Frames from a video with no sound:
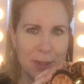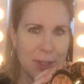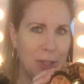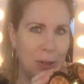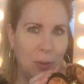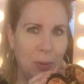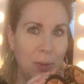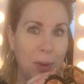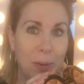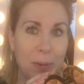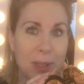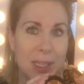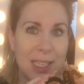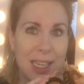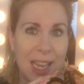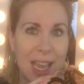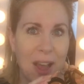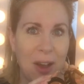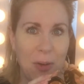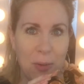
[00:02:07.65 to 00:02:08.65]
So we will
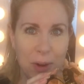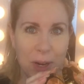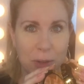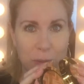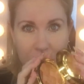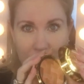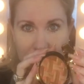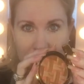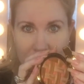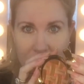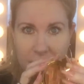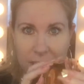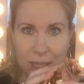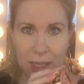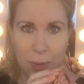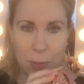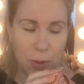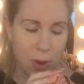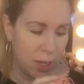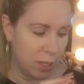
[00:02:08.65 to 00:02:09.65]
see how it works. We'll use this as
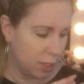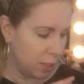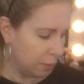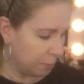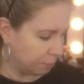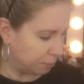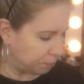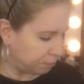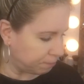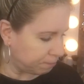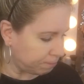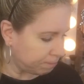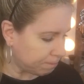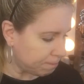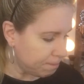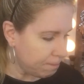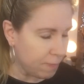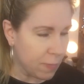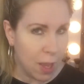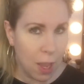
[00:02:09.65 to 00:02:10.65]
a bronzer.
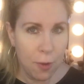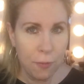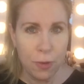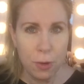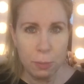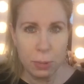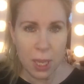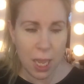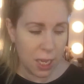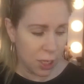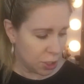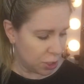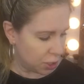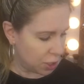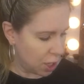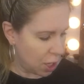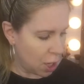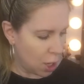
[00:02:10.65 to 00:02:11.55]
For blush,